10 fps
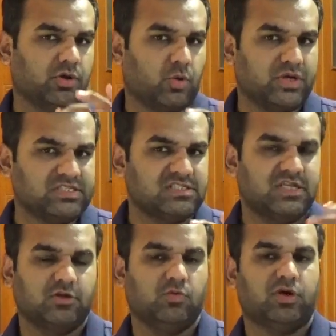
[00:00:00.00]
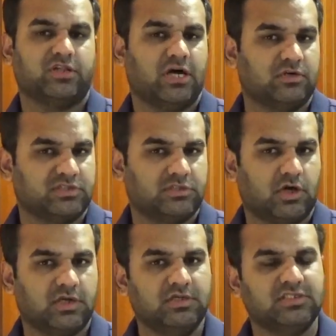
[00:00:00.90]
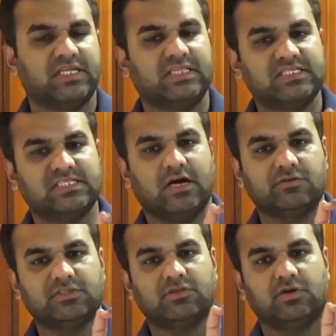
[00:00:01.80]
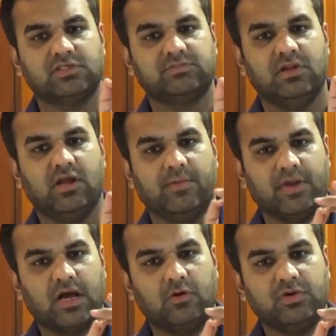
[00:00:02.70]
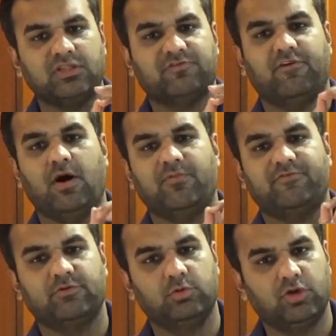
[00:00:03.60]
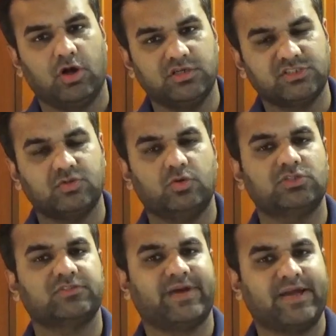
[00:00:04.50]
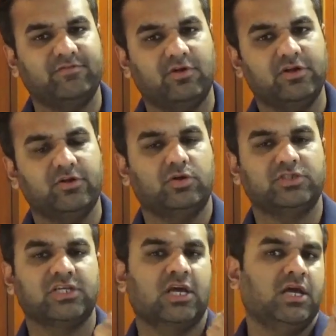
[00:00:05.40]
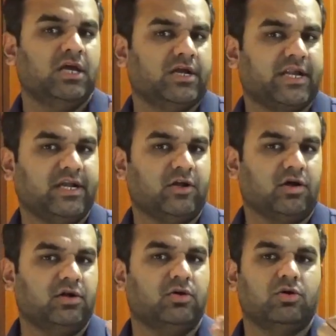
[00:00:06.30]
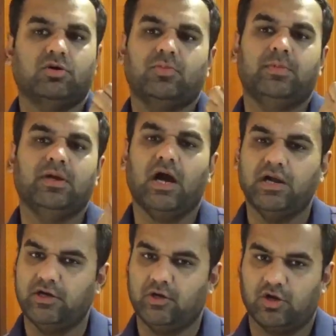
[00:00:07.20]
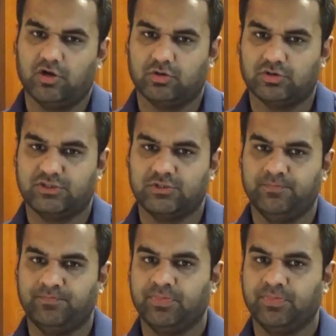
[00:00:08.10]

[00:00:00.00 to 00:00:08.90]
request that you want $1,000, and this $1,000 will coming out in the form of $2 notes, $5 notes, $10 note, or maybe $100 notes.